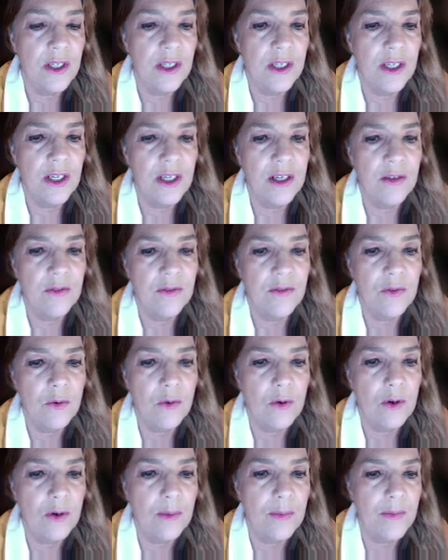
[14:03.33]

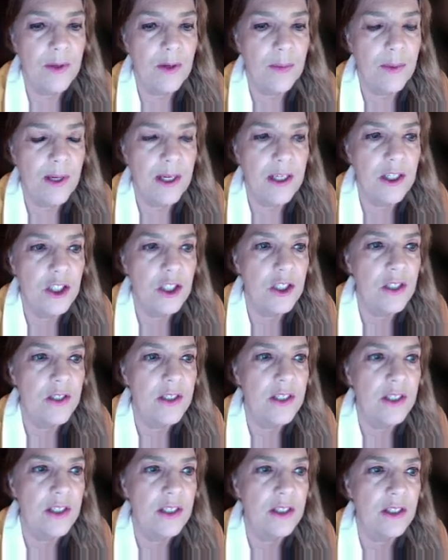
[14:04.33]
inform their
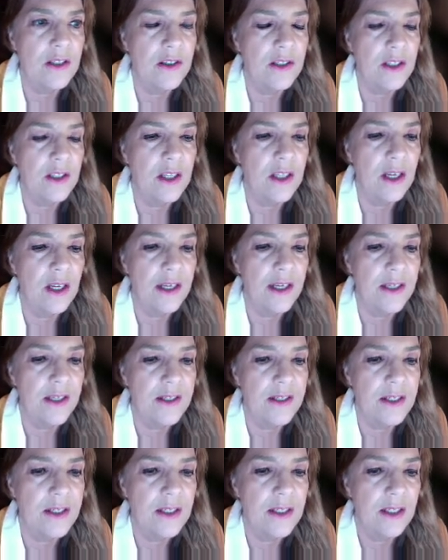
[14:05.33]
patients and their
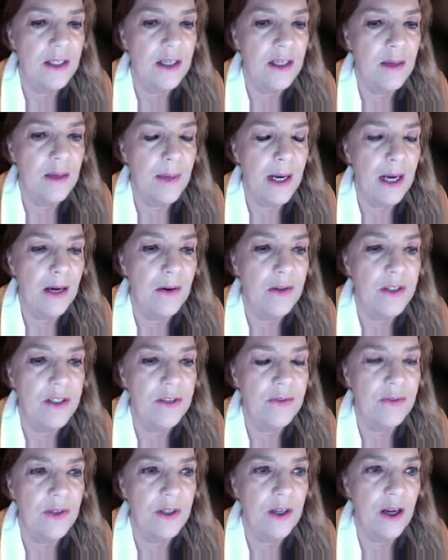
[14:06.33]
clients about
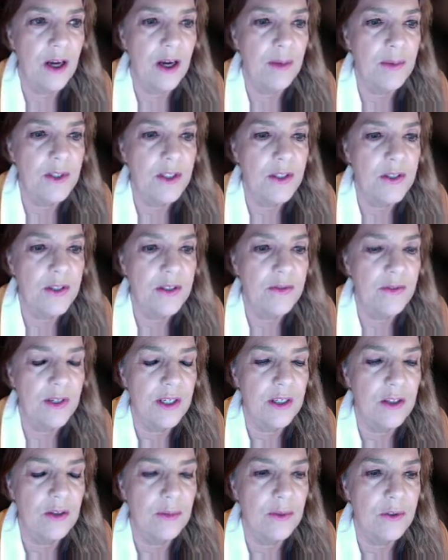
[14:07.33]
different options
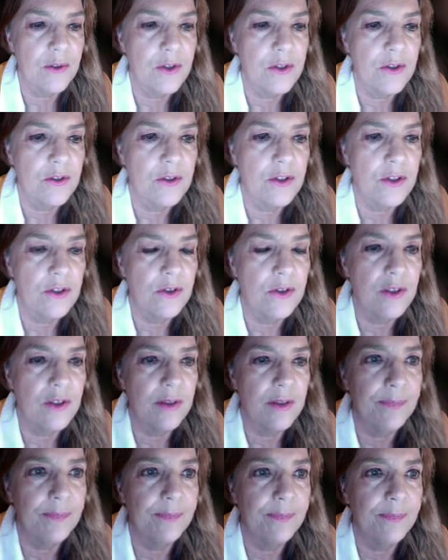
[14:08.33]
available to them.